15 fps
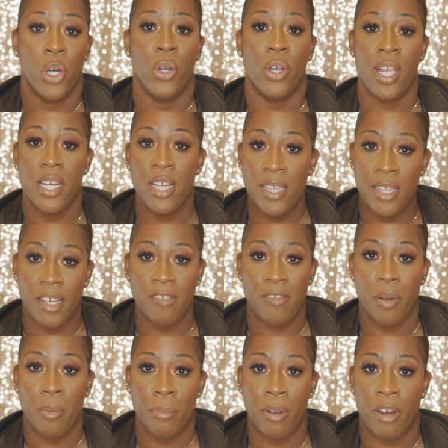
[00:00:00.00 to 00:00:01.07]
or anything
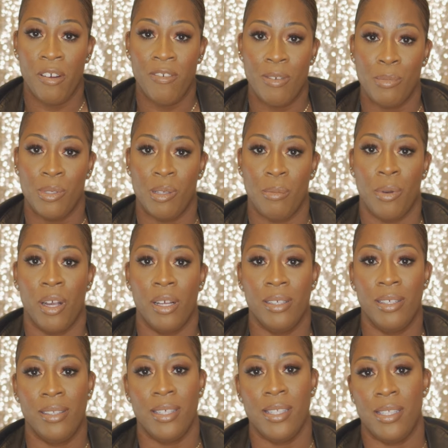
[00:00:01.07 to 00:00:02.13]
from Parfums de
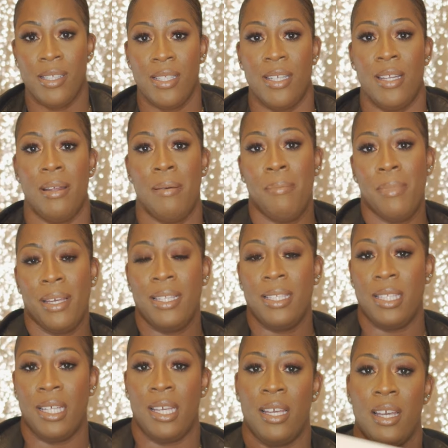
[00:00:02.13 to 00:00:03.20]
Marly, this is an
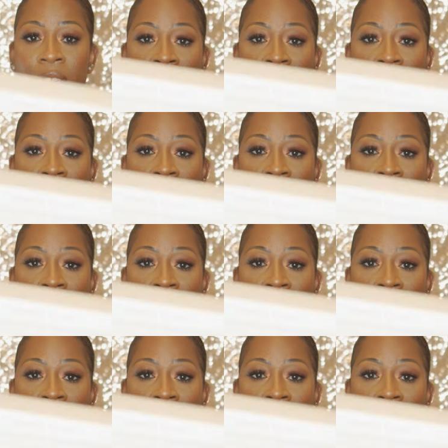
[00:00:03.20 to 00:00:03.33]
amazing